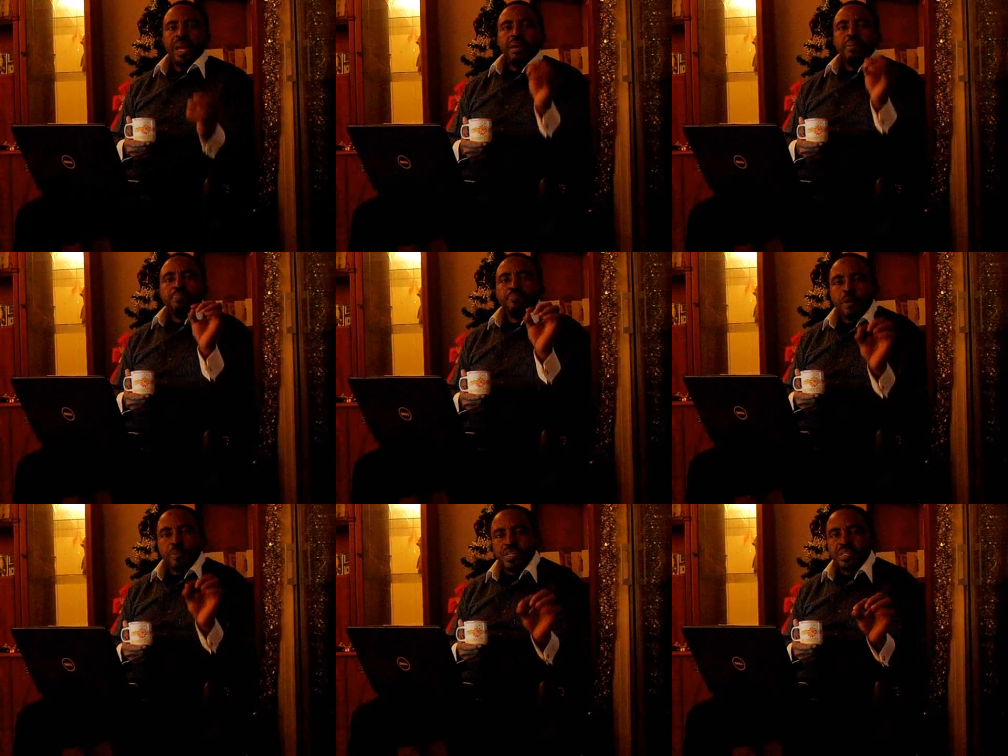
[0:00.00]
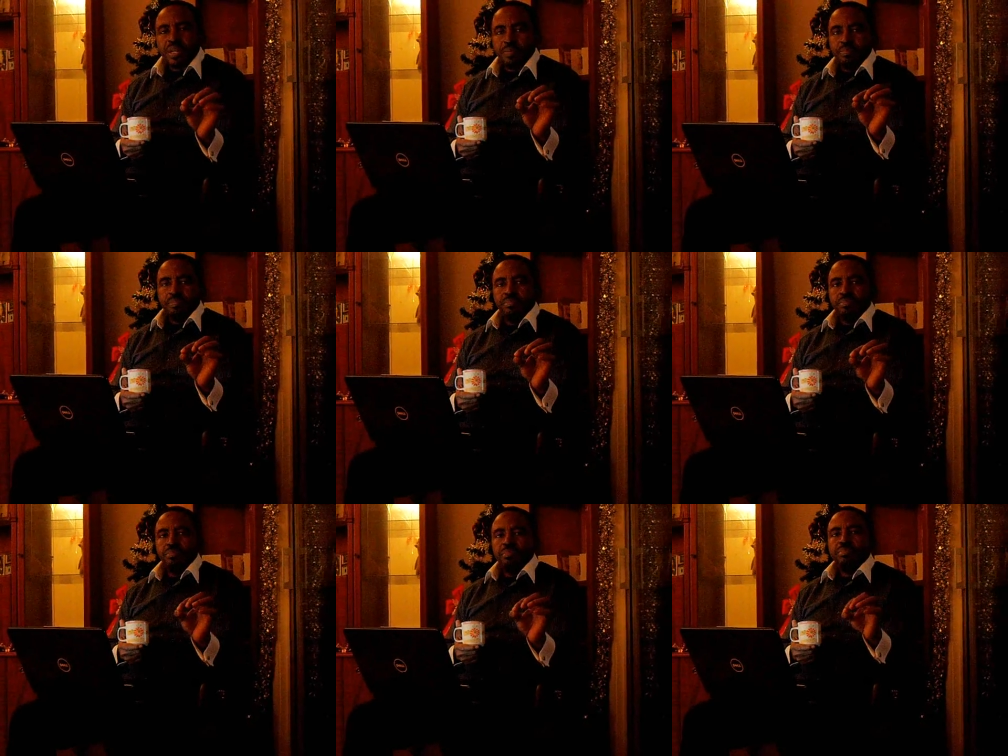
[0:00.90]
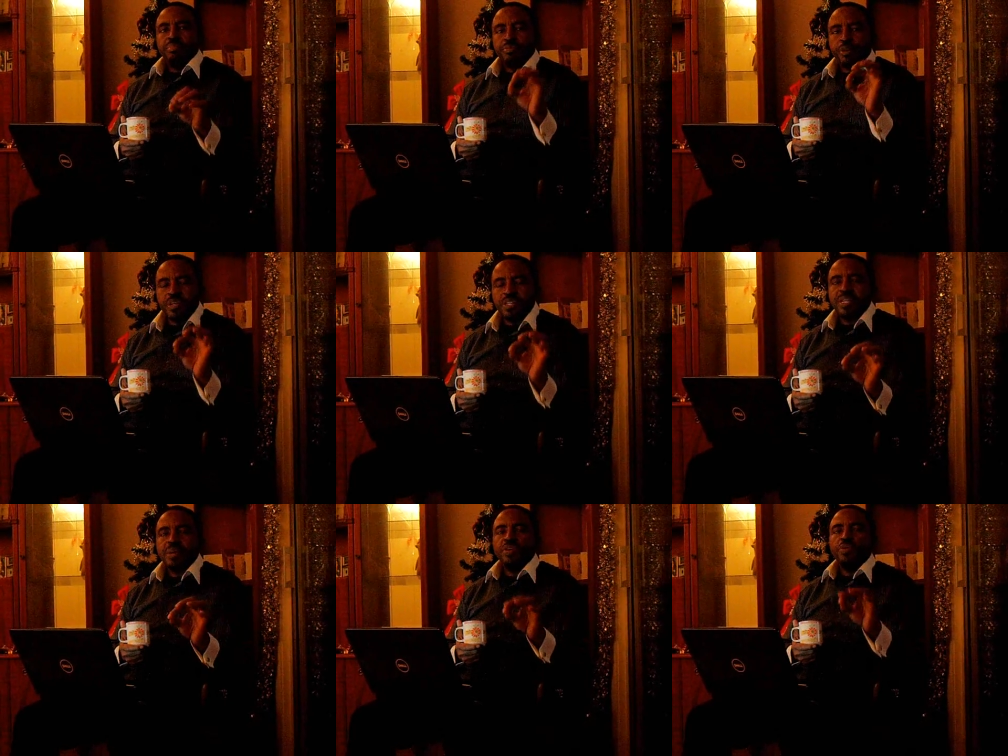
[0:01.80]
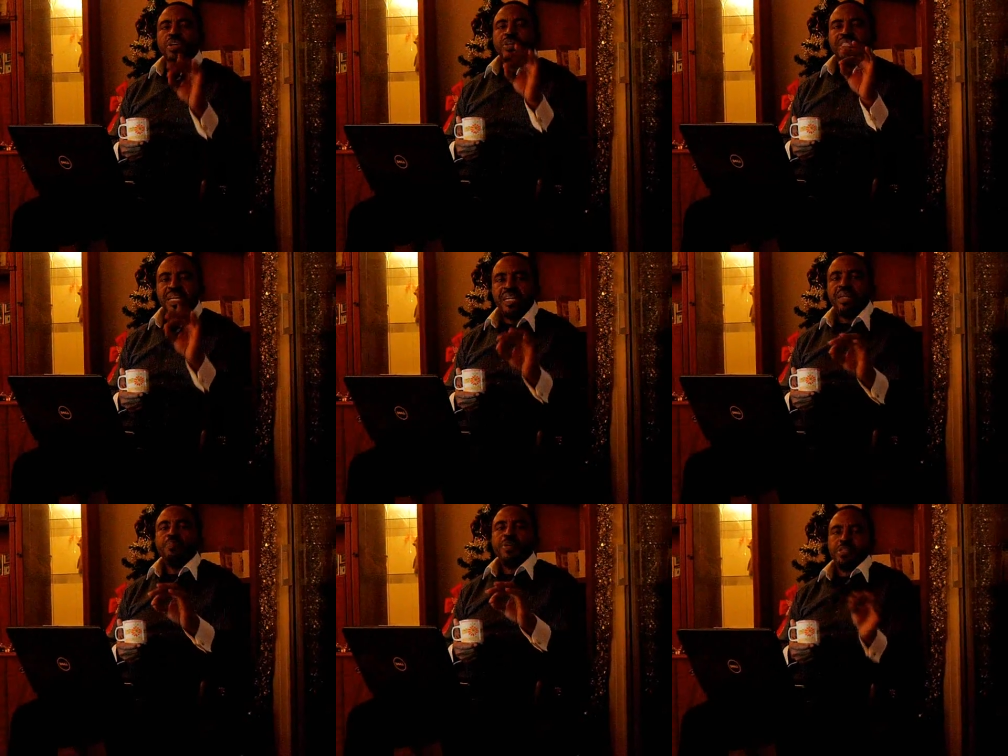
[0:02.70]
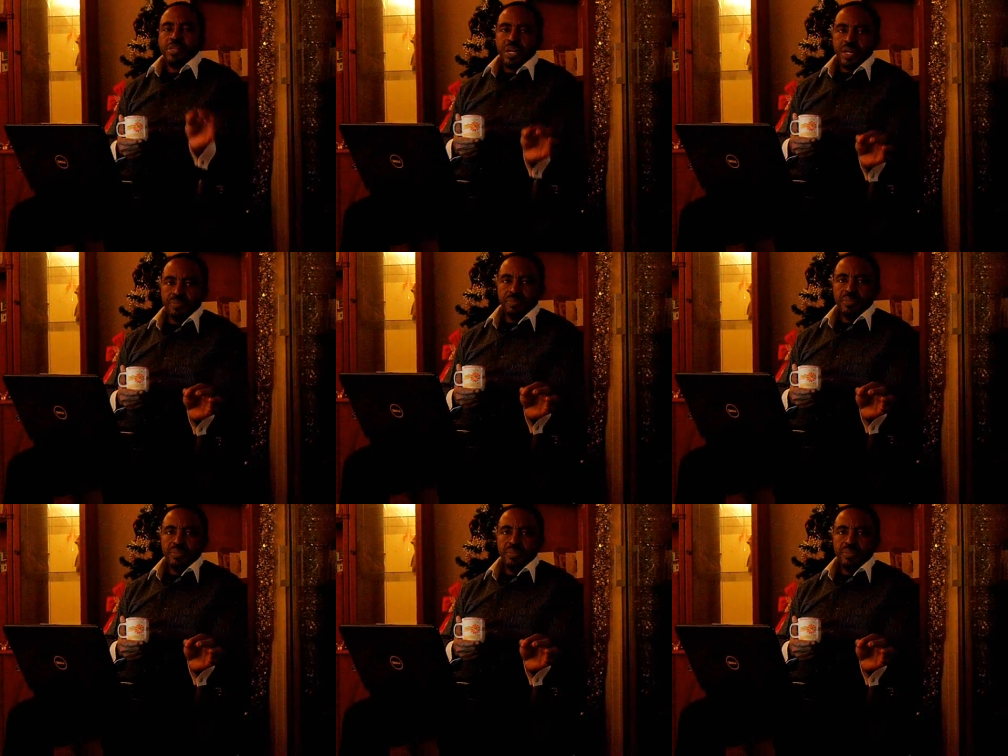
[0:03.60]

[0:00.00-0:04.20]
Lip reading: And promise them you will not take it personal.